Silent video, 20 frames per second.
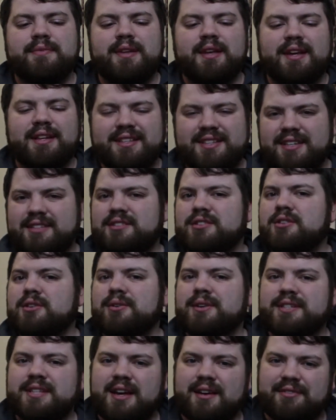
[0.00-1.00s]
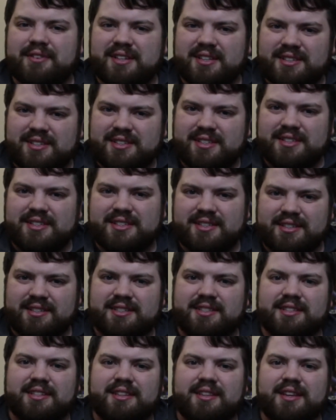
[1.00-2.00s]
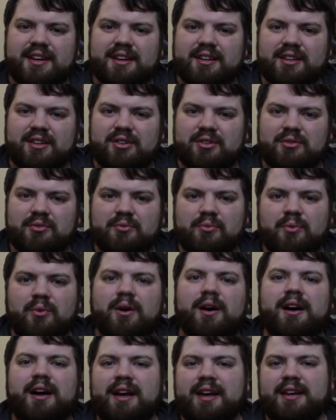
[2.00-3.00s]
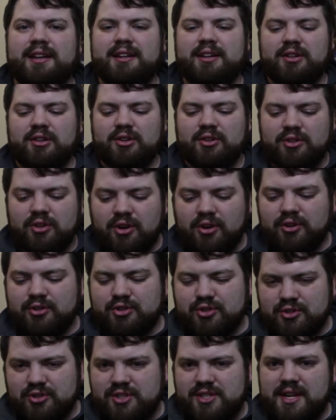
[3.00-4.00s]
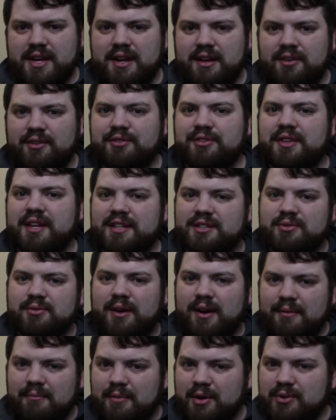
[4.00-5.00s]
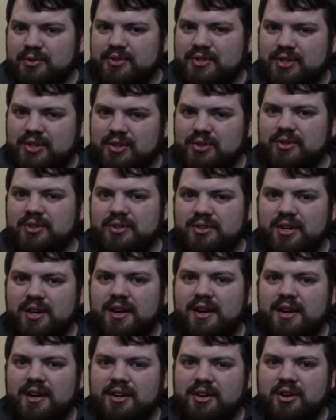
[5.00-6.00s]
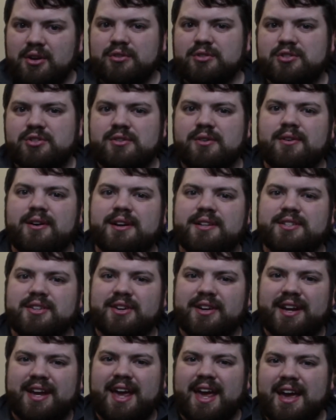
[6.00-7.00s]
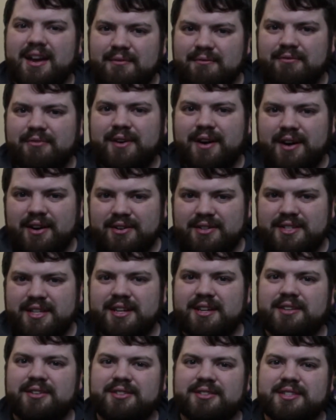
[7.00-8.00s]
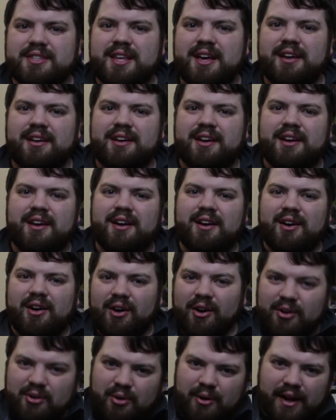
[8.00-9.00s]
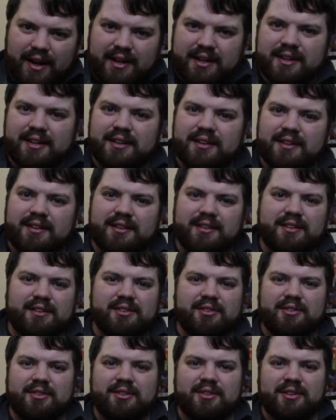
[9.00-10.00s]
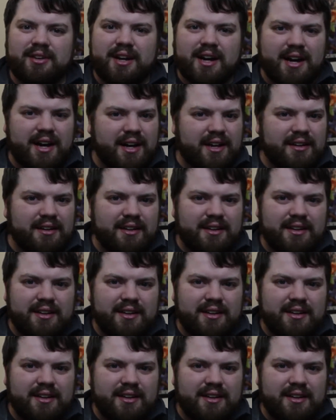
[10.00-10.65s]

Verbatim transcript: it doesn't always have consistency that you want in a larger tale. That's why most good ghost stories are campfire tales that are quick. You know, they're not